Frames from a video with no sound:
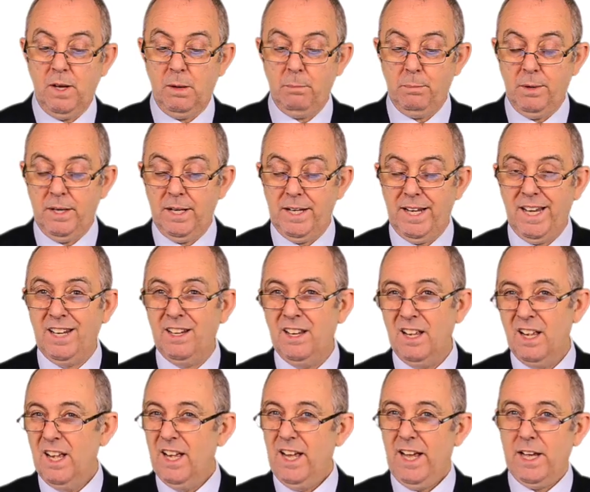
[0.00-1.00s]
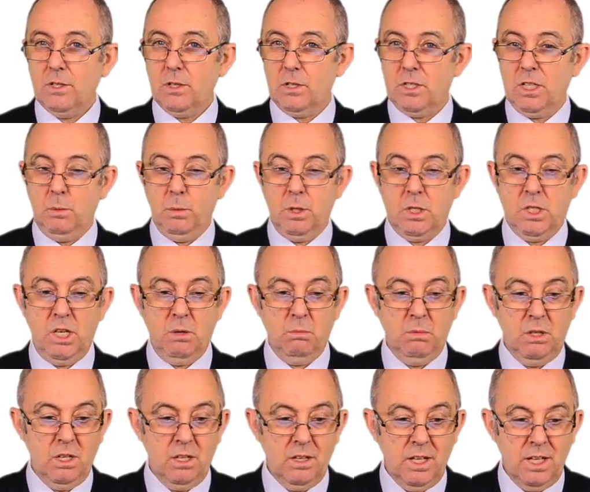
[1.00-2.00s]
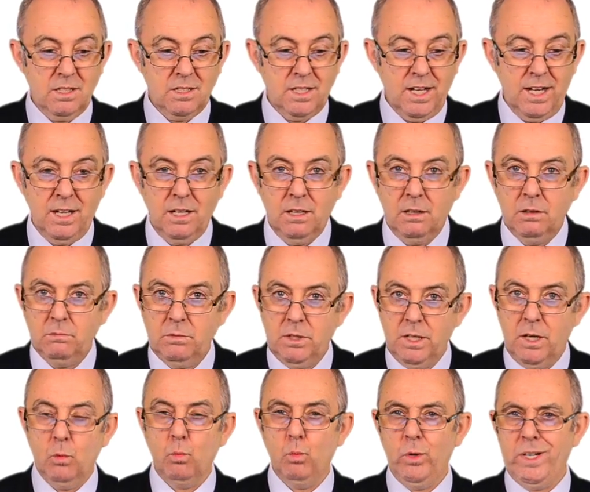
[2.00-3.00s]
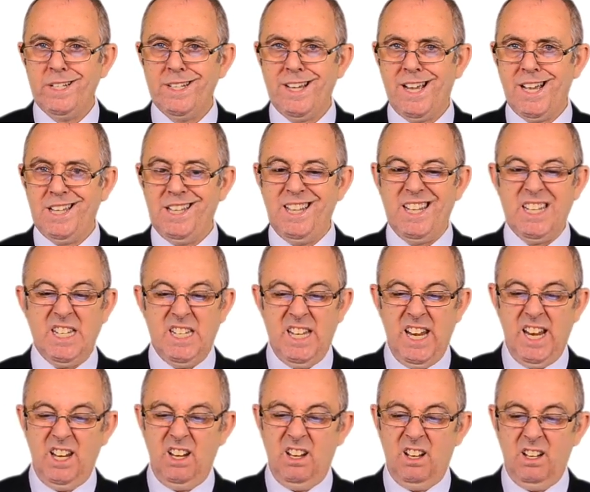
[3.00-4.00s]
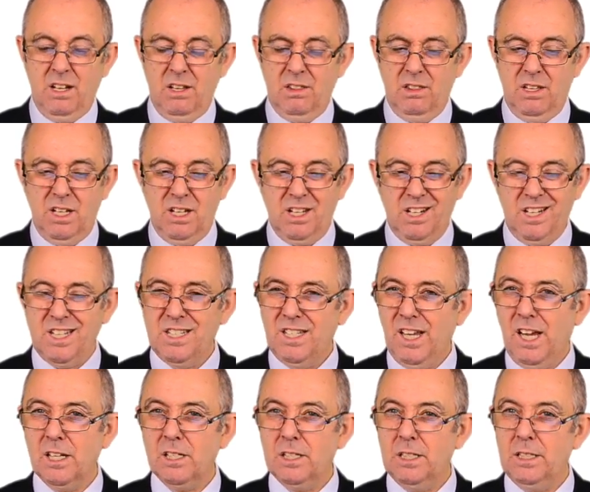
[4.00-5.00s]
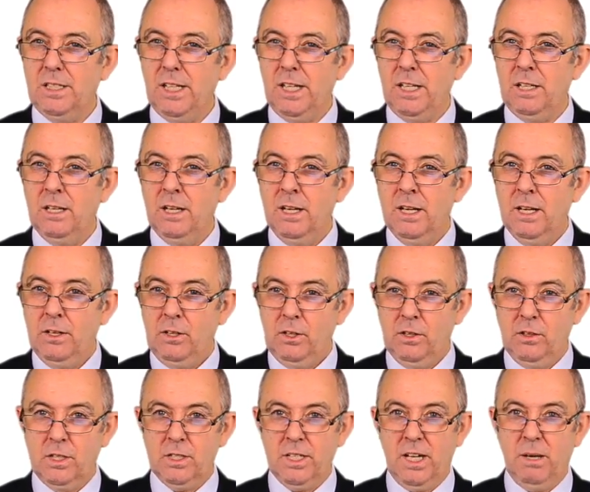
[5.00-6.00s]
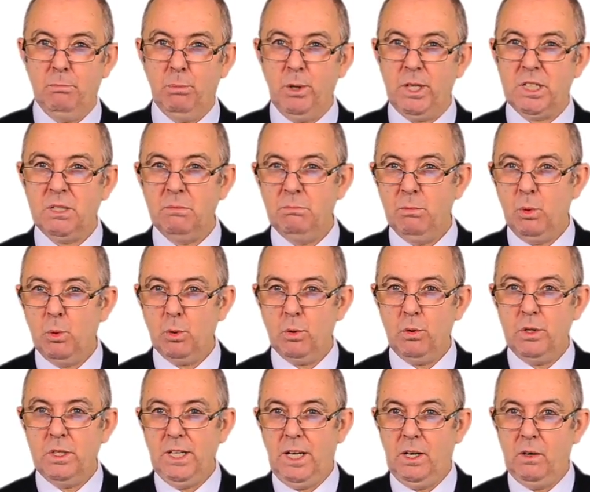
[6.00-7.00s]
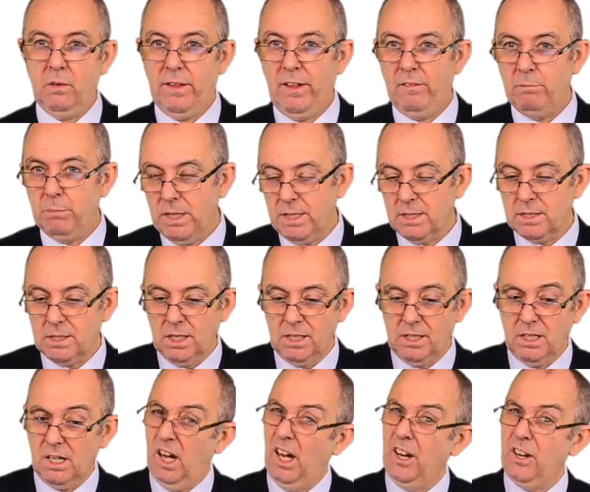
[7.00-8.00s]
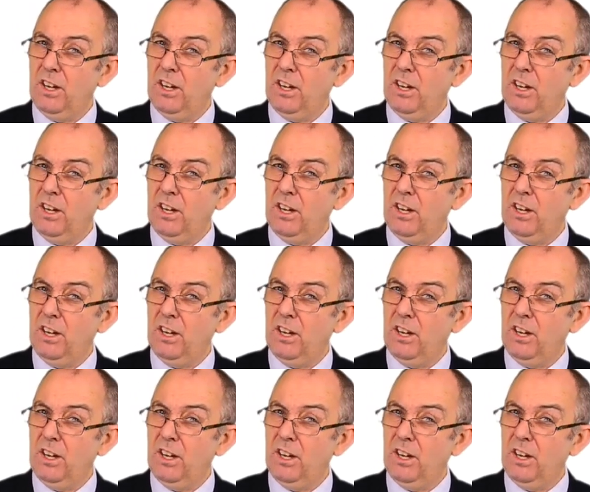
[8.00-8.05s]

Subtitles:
up. And again, as I said with Jim, they say, retail is dead. I don't think it is actually dead. They're saying bricks and mortar are dead, or they've been saying that. I